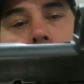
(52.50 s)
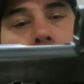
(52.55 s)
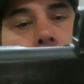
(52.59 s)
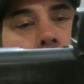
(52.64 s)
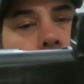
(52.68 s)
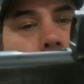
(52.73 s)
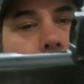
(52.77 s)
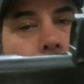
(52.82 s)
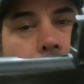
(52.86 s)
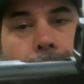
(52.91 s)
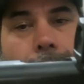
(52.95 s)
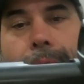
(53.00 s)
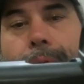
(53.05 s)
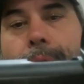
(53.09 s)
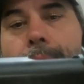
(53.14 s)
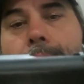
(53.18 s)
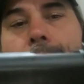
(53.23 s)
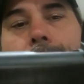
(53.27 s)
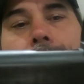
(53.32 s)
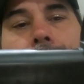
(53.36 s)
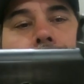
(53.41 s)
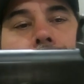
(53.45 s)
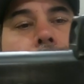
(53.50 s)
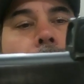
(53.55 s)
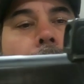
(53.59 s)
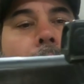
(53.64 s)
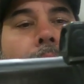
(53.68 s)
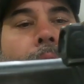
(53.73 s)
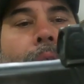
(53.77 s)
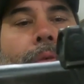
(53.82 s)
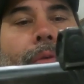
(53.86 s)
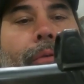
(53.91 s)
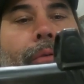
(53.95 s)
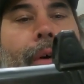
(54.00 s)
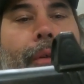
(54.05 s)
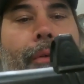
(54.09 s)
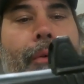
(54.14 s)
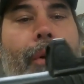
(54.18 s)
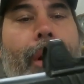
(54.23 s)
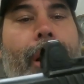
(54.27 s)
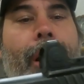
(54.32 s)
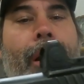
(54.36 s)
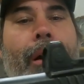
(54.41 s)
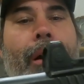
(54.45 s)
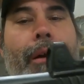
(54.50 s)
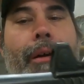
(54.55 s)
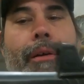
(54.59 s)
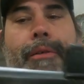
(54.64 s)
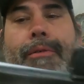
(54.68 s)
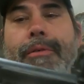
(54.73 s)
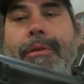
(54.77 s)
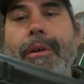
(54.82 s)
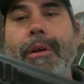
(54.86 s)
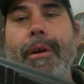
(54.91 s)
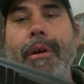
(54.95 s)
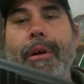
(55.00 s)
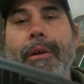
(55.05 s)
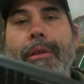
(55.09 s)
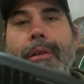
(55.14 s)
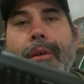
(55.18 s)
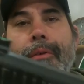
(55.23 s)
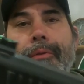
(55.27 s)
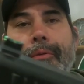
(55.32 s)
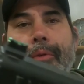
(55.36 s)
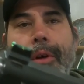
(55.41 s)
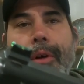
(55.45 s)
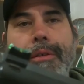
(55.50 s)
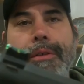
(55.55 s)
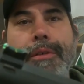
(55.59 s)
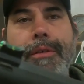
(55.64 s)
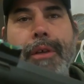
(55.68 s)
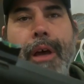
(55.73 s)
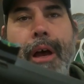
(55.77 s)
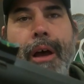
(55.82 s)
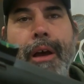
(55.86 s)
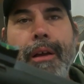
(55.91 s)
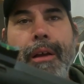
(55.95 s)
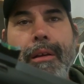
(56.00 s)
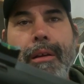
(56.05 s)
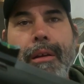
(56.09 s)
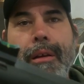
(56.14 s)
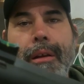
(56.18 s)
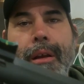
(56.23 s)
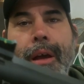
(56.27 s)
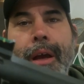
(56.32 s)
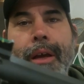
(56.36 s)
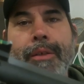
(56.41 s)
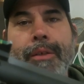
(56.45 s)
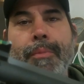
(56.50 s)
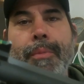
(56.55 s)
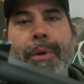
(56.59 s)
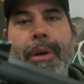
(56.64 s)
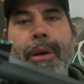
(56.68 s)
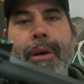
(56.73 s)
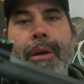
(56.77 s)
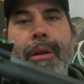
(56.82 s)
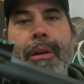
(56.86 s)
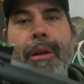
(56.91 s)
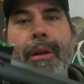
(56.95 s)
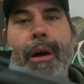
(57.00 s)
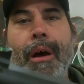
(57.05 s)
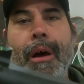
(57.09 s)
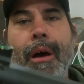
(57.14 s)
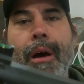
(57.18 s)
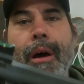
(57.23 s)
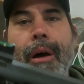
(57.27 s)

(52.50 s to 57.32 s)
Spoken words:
off of the frame, off of other areas. The front sight has been,